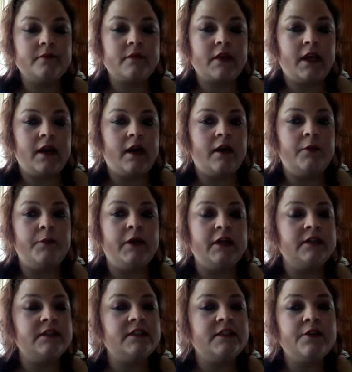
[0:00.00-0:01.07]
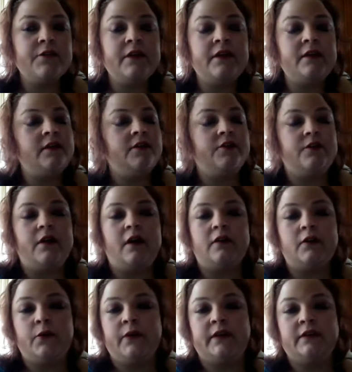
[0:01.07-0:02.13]
monastery, you're
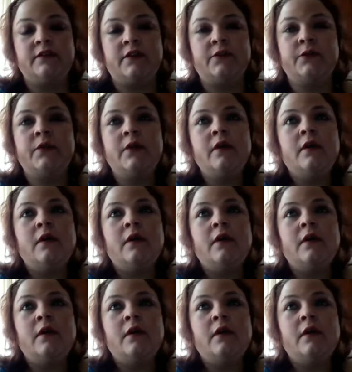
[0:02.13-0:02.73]
not going to.